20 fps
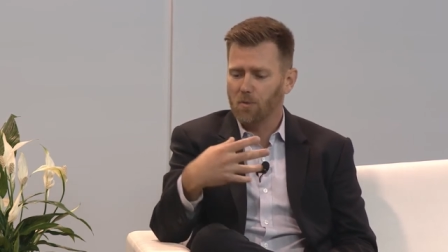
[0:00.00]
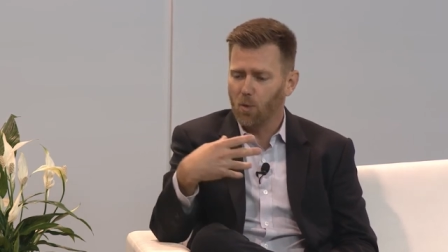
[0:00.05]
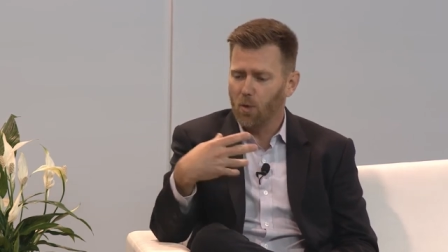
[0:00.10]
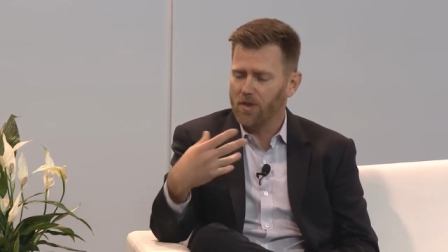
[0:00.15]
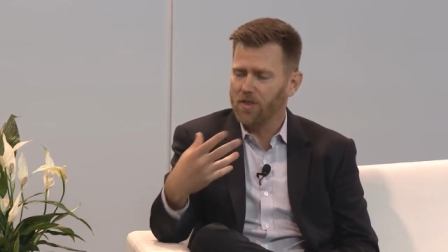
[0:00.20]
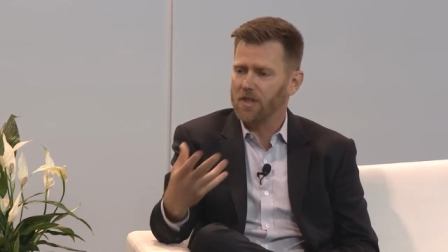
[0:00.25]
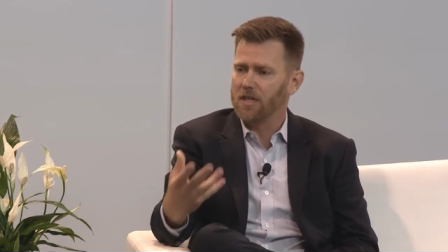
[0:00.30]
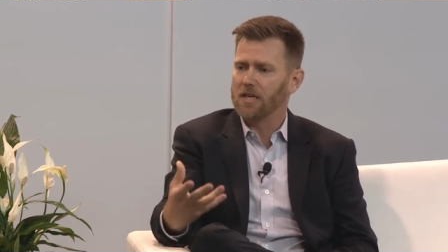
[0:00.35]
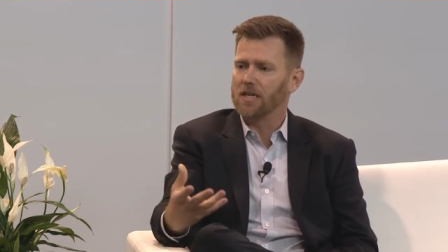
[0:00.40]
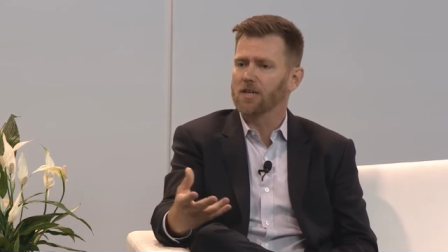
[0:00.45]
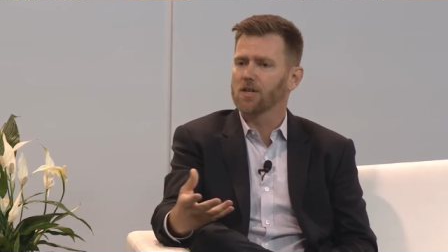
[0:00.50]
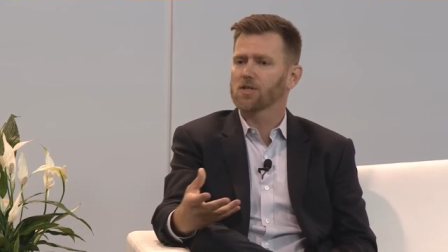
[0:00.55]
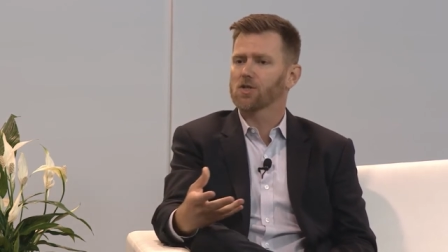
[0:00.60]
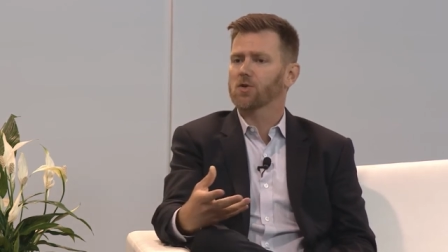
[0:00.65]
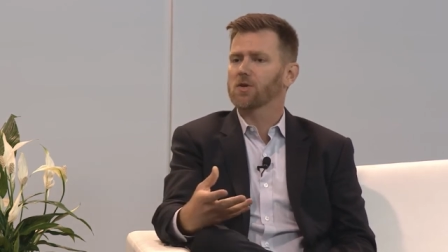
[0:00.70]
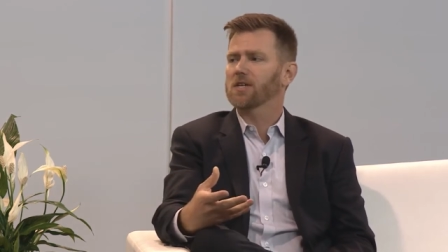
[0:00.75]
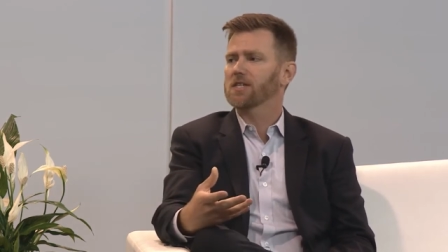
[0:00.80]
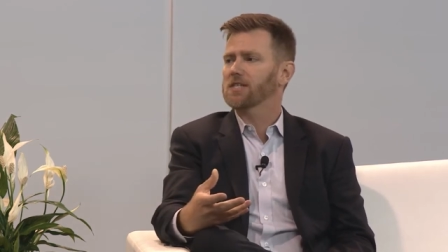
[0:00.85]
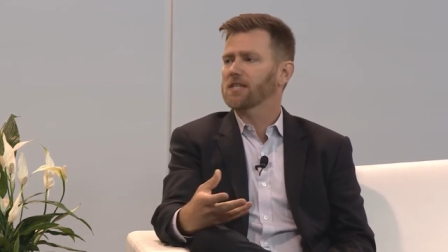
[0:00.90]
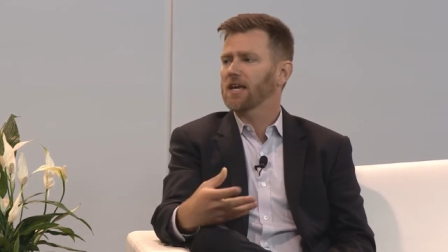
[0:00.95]
what the
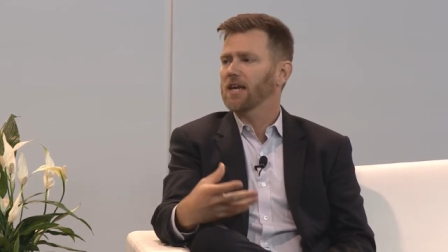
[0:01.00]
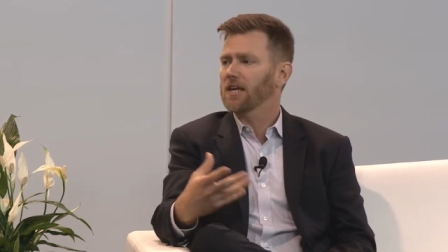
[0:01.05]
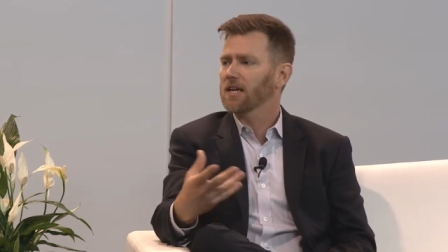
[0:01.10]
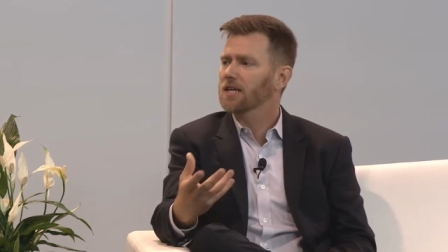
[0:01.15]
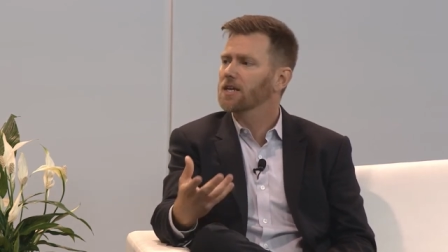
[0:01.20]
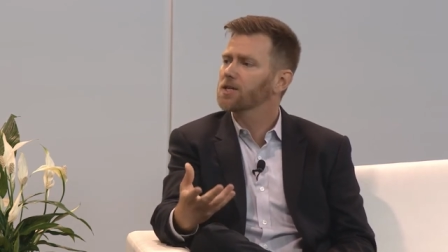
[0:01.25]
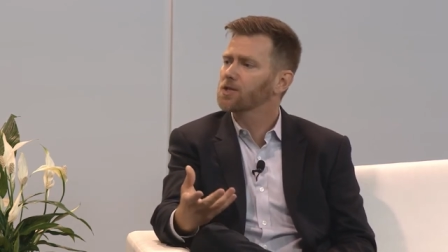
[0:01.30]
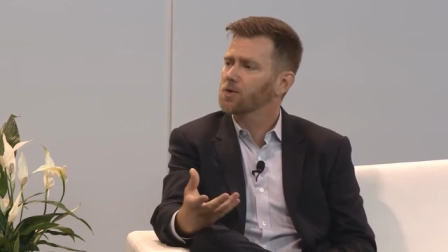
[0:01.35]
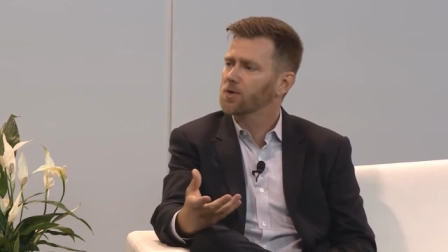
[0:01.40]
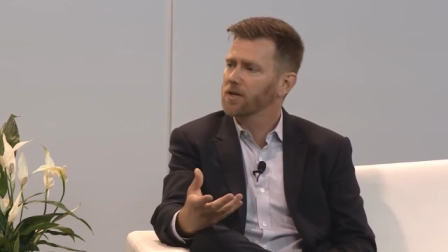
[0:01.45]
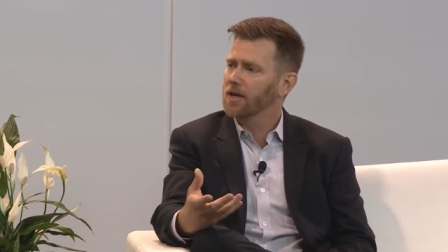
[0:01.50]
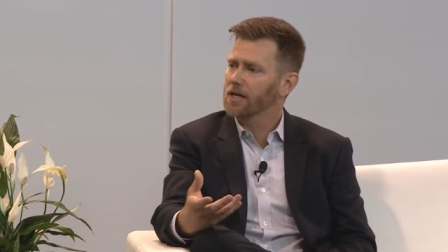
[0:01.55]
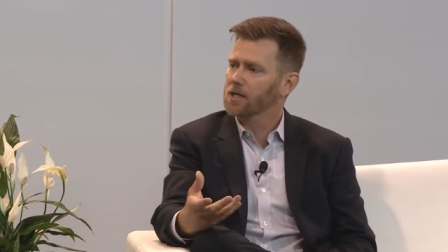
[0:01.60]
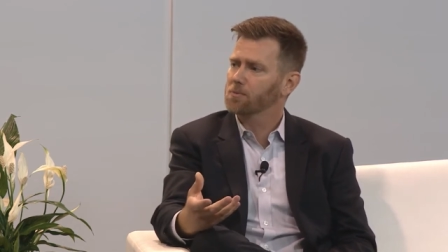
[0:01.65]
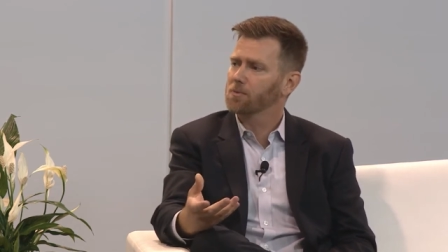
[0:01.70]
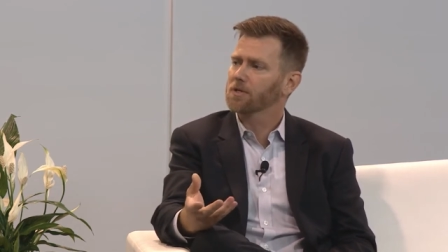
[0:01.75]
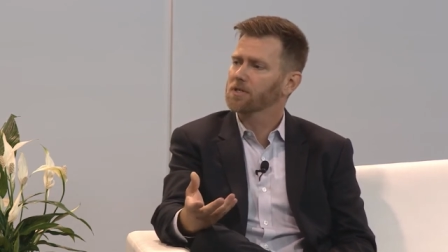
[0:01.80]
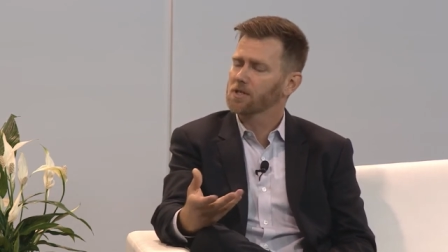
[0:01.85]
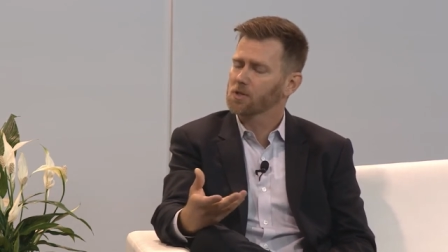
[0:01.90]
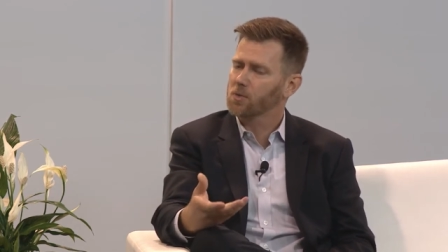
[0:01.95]
industry is saying, industry
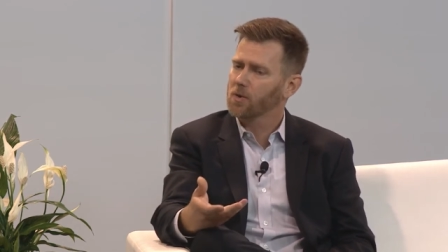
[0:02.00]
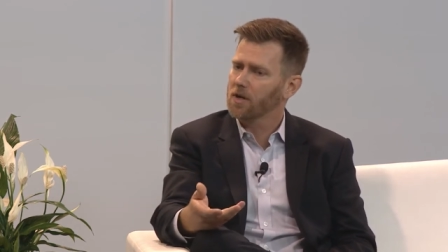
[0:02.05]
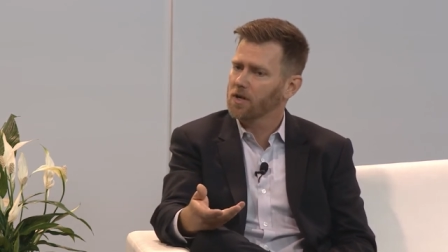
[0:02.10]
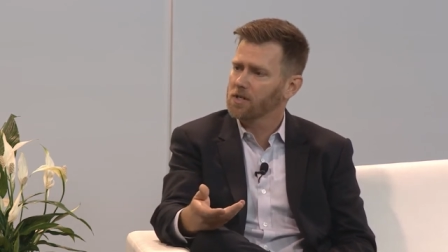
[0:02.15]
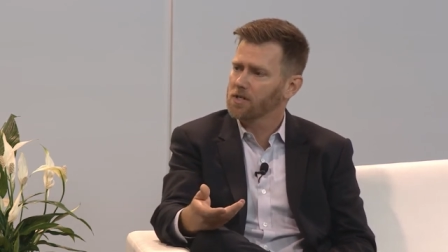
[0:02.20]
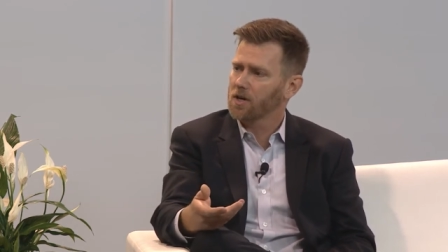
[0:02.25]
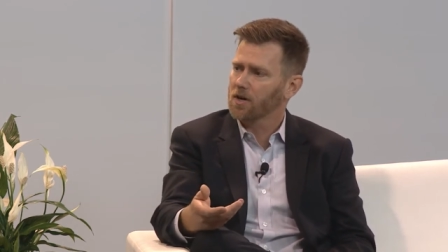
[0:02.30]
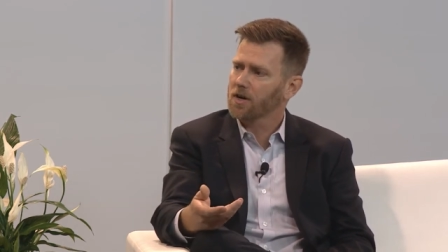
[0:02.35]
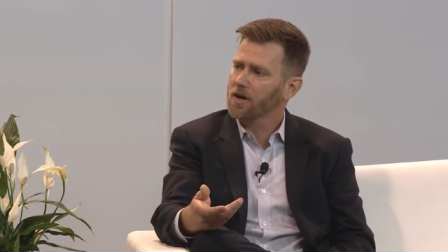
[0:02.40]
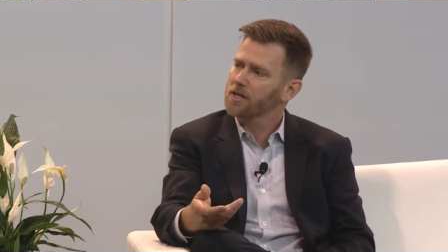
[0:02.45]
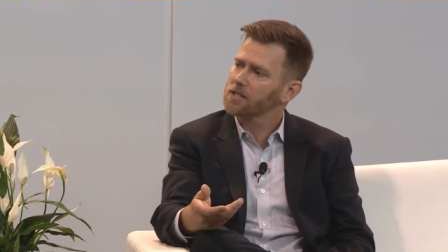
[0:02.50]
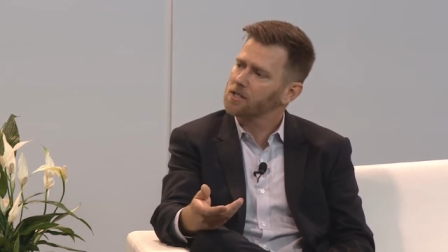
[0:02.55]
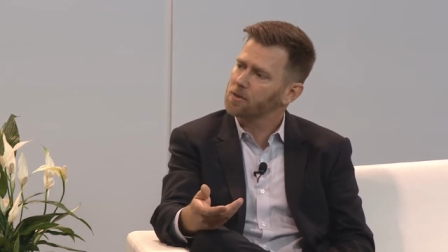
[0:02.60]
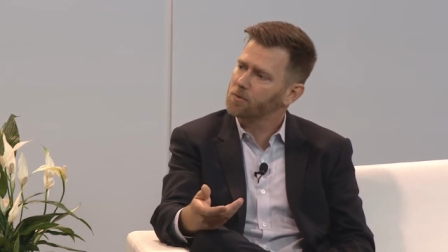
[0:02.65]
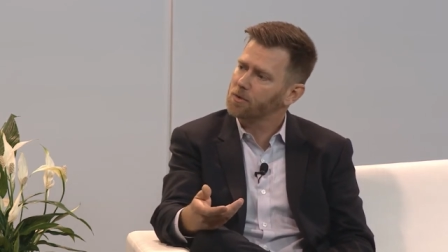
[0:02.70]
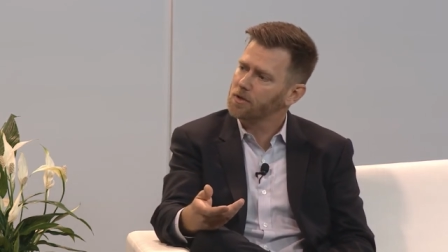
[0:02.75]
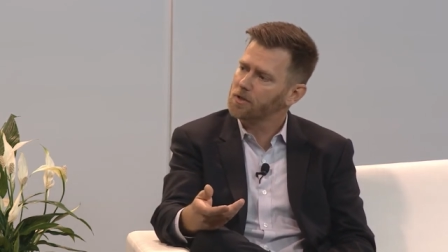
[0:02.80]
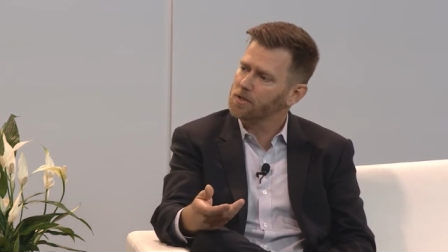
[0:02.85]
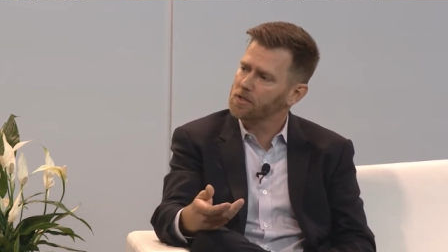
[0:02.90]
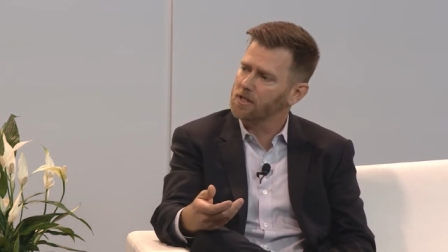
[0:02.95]
experts as well as our
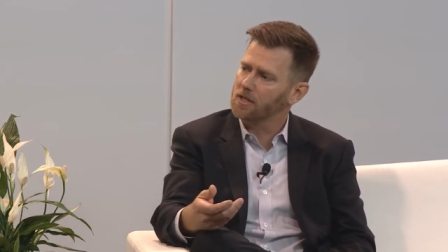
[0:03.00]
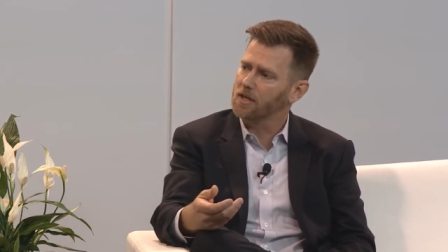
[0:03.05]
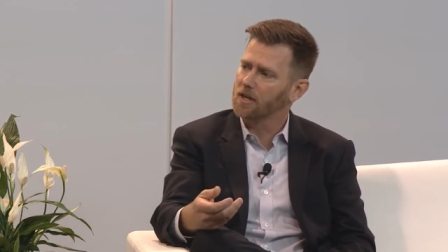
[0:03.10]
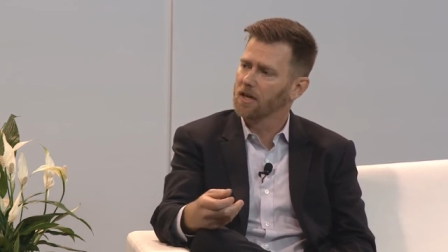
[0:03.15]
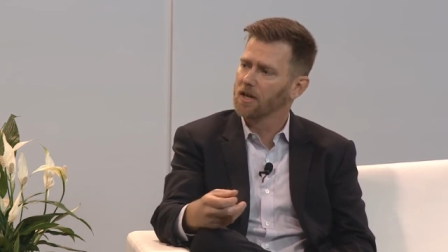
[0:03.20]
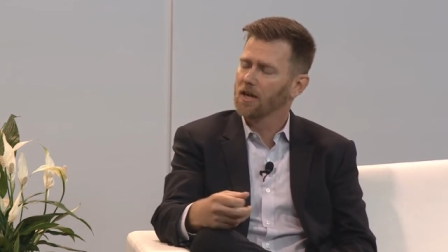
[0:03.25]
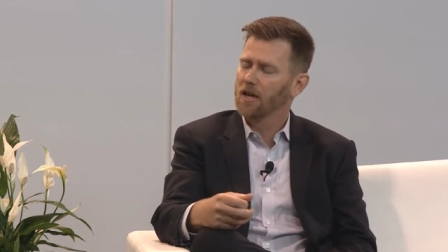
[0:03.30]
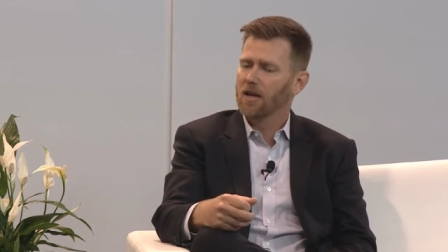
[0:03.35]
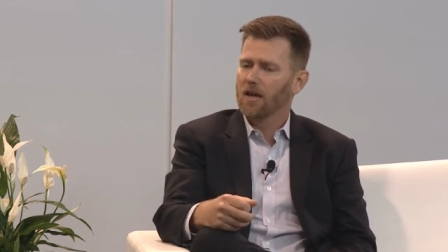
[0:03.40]
customers, and.